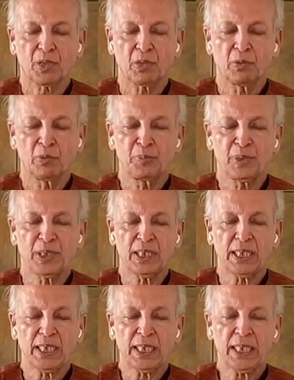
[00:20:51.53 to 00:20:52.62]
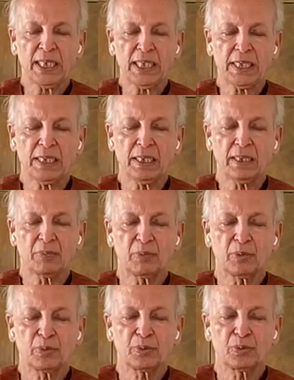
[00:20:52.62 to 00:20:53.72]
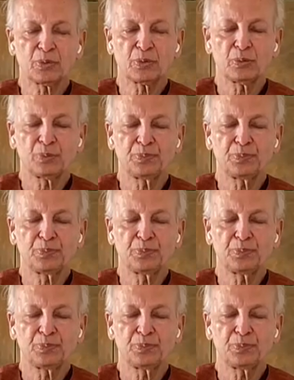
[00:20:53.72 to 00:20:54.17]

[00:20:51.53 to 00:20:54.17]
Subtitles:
You will be easily able to do